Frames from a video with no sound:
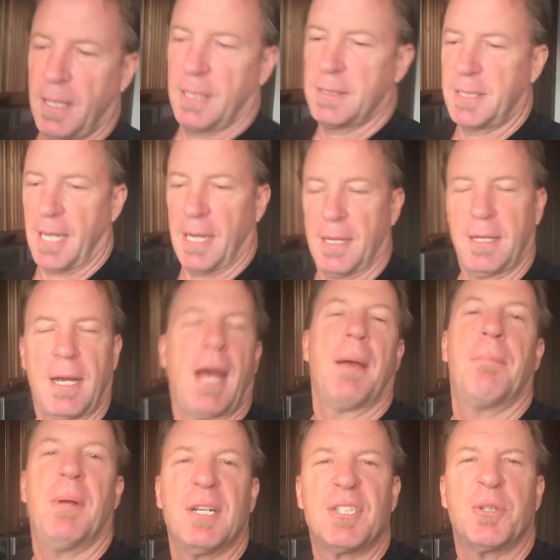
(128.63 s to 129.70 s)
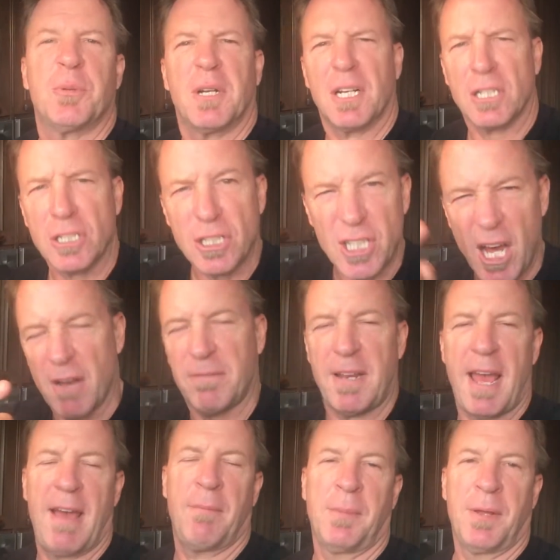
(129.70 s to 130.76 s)
And yeah, I bet she would have loved to
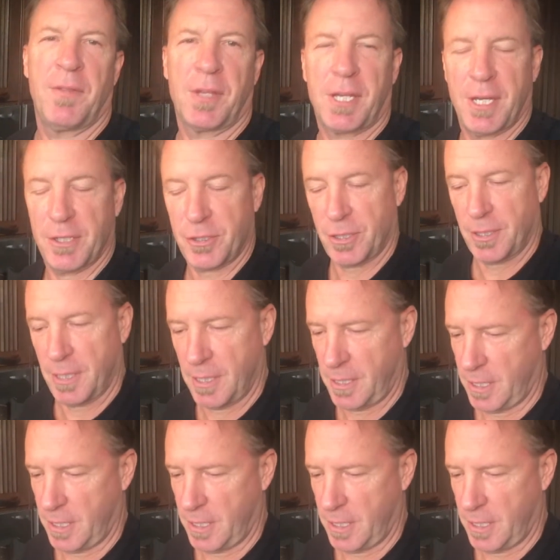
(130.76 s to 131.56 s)
have me in the kitchen.